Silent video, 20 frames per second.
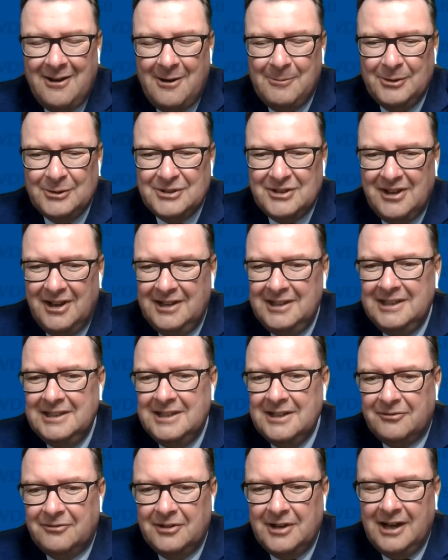almost
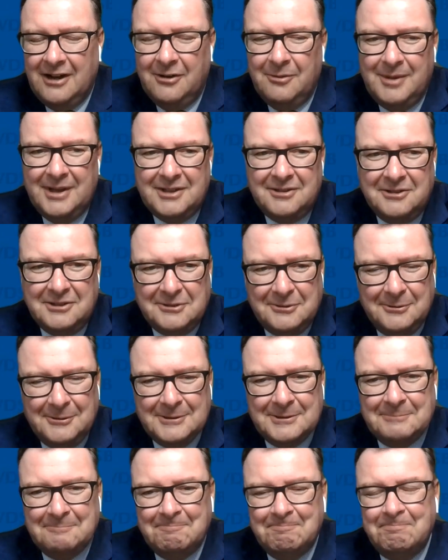90 different elementary
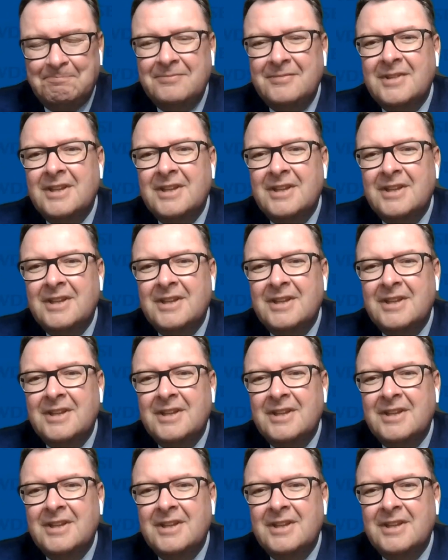schools.